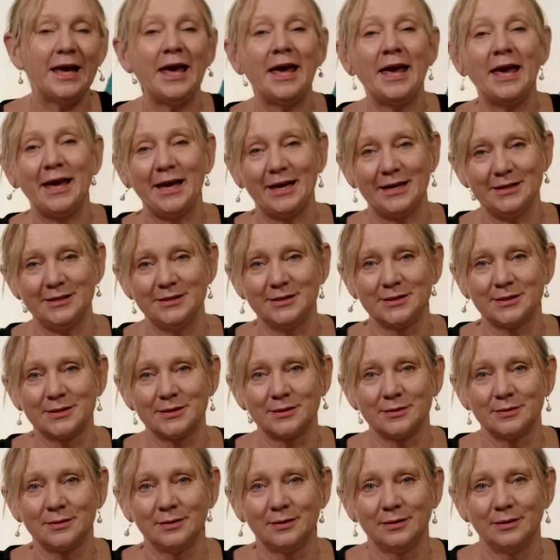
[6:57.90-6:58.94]

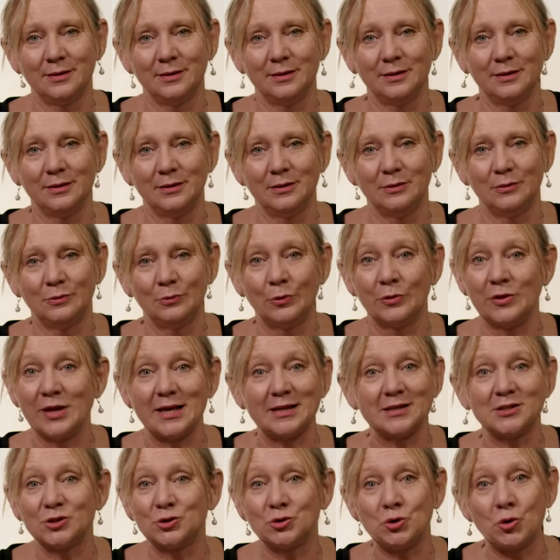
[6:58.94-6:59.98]
heirs. Well,
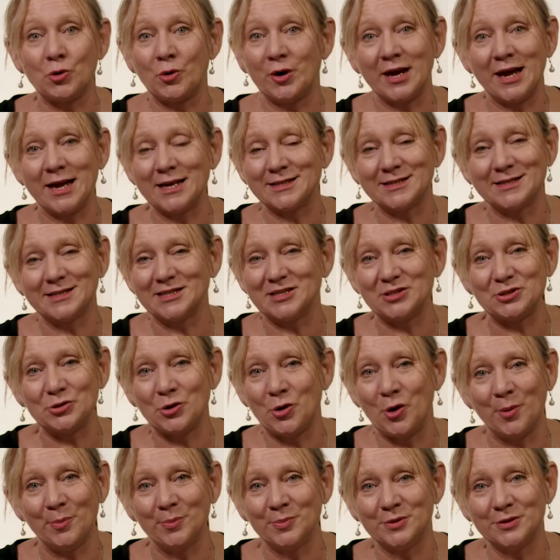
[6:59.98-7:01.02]
that story hasn't
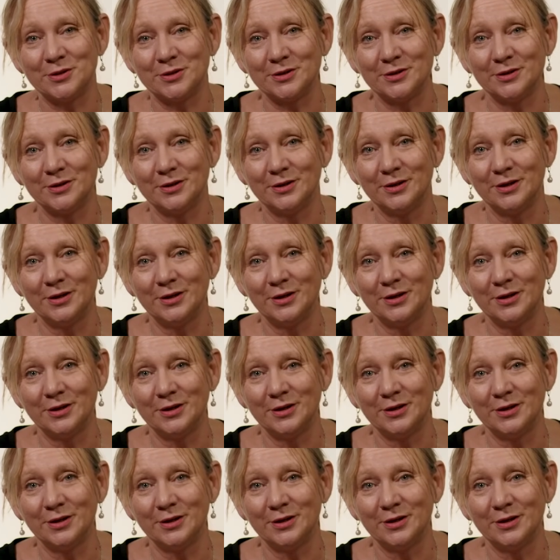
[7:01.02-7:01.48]
stopped.